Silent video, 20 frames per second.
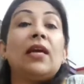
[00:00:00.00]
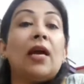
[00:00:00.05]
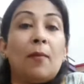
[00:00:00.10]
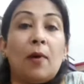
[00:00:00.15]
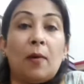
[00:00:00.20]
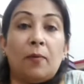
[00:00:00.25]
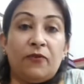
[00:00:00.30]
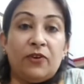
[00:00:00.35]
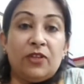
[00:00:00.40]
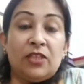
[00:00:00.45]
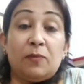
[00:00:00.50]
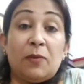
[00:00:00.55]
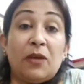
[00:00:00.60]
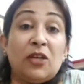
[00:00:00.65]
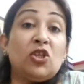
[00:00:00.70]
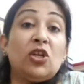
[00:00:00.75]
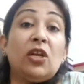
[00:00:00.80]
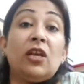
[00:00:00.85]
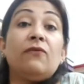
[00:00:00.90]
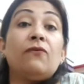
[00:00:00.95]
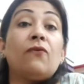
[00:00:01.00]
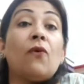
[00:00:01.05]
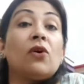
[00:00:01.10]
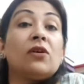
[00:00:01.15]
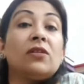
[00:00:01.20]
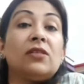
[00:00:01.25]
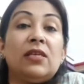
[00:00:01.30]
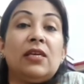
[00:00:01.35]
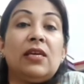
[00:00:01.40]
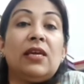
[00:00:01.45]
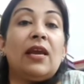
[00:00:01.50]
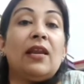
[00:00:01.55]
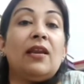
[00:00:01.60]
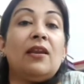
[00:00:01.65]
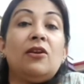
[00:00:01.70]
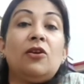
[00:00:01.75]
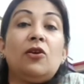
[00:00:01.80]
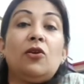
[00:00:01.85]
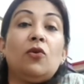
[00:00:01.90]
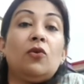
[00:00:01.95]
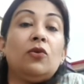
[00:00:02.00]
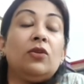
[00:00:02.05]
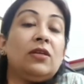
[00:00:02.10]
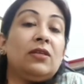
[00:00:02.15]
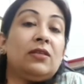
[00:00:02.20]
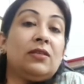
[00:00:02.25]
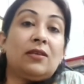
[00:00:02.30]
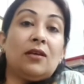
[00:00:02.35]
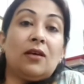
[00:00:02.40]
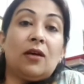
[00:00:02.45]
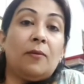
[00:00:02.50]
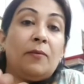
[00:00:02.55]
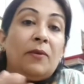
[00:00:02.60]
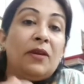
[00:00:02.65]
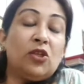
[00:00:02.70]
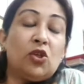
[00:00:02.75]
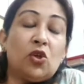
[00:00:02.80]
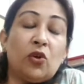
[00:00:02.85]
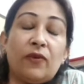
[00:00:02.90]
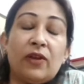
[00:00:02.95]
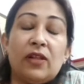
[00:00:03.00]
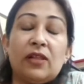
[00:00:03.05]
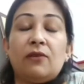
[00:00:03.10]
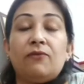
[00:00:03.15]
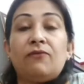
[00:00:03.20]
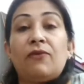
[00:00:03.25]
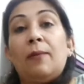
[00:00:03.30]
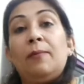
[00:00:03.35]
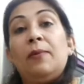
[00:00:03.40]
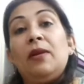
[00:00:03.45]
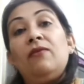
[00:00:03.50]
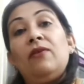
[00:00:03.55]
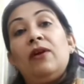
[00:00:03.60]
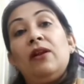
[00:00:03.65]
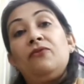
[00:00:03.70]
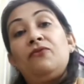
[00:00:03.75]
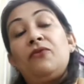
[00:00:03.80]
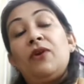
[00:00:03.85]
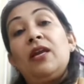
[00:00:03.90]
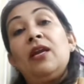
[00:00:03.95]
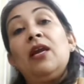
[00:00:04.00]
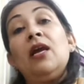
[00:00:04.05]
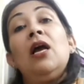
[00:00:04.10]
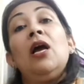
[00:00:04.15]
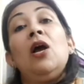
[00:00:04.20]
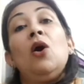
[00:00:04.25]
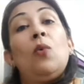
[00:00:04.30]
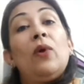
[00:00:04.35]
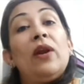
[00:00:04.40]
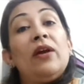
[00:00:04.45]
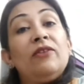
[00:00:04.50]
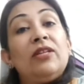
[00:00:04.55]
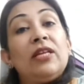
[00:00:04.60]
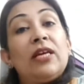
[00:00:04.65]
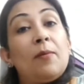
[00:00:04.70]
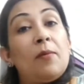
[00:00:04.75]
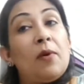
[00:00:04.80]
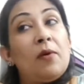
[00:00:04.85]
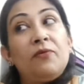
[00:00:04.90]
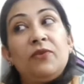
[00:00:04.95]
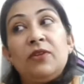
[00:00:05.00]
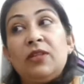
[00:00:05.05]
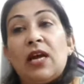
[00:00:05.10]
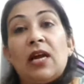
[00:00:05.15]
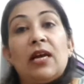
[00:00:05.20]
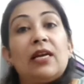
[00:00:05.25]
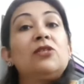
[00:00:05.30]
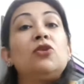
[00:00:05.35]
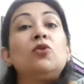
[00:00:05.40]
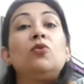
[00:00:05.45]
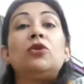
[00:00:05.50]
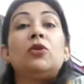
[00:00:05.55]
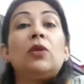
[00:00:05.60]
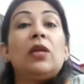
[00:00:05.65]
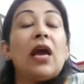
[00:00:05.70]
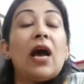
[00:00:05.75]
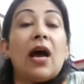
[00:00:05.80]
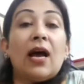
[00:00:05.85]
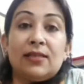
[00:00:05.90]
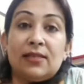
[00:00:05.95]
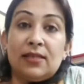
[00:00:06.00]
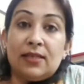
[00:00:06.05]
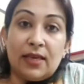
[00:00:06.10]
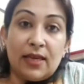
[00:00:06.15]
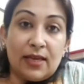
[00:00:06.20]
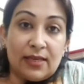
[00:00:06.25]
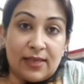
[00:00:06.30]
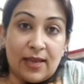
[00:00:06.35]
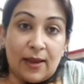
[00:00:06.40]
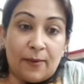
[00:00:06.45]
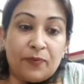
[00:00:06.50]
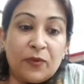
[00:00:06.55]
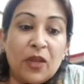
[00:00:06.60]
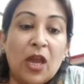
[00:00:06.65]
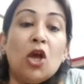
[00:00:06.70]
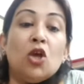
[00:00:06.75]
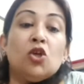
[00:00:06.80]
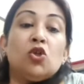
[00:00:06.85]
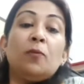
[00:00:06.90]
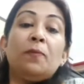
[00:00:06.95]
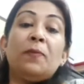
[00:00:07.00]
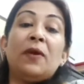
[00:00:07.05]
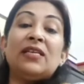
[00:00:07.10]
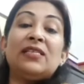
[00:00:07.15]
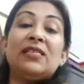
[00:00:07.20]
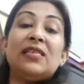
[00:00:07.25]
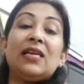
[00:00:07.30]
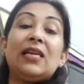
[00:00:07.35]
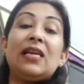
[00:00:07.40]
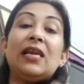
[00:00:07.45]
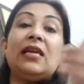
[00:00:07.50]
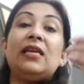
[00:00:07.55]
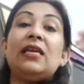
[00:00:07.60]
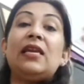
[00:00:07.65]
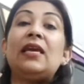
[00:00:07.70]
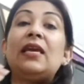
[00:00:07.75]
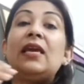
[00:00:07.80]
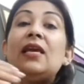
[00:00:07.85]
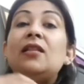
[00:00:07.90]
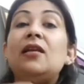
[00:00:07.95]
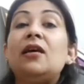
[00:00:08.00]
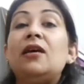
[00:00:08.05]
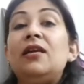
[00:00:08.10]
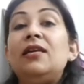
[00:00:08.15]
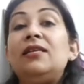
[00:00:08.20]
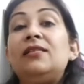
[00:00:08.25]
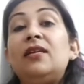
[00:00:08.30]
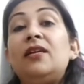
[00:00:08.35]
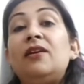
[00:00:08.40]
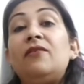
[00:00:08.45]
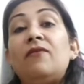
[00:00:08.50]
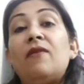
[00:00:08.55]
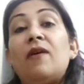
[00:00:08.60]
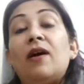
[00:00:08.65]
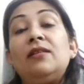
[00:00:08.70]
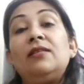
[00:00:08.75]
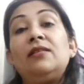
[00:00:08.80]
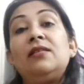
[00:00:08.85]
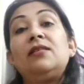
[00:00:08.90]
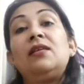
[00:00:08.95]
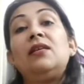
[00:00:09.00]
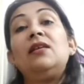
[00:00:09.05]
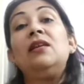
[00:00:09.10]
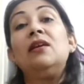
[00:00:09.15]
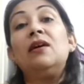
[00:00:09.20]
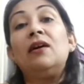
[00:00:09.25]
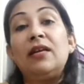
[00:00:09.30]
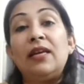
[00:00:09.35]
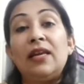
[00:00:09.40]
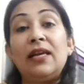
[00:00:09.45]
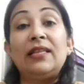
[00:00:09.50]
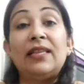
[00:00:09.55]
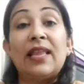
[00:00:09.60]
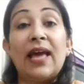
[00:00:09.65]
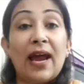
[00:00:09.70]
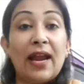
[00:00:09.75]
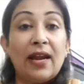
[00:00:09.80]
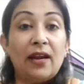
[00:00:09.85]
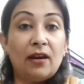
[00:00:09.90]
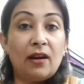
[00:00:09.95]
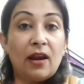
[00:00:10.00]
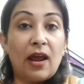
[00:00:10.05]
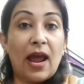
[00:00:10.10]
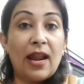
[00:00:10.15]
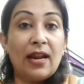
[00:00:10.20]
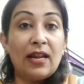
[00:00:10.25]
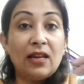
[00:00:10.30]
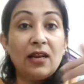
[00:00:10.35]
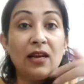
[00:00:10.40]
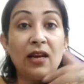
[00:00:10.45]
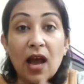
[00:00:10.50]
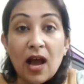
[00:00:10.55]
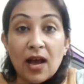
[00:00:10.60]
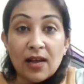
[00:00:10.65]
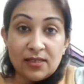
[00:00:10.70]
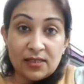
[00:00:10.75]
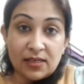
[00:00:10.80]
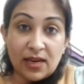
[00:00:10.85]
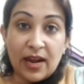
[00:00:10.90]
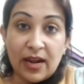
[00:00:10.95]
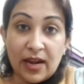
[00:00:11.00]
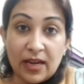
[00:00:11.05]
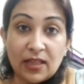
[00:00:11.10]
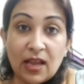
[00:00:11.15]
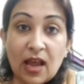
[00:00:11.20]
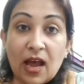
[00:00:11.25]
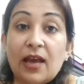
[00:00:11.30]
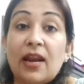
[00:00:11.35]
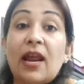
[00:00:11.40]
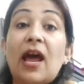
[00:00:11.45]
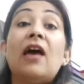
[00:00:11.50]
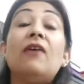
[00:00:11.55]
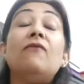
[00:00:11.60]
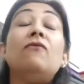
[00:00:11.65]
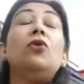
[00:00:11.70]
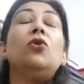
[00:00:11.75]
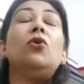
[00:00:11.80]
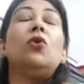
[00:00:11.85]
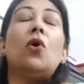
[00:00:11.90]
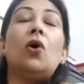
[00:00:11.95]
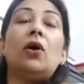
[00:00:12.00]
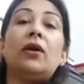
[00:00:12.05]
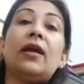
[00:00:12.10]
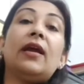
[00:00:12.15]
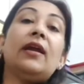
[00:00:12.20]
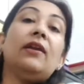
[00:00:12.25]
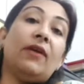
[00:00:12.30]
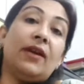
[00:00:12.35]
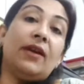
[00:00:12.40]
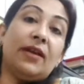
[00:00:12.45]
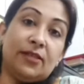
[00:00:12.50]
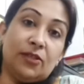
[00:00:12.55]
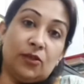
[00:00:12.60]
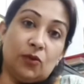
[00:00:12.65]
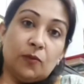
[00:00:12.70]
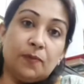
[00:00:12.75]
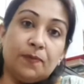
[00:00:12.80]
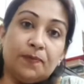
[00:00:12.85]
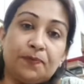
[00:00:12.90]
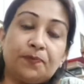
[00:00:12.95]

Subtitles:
come up with, especially FOCSI and this Ministry of Health and Family Welfare, whatever they come up with, that is usually asked in the exam. So basically, taking the recent advances and learning that at the last nth hour, I will not advise you.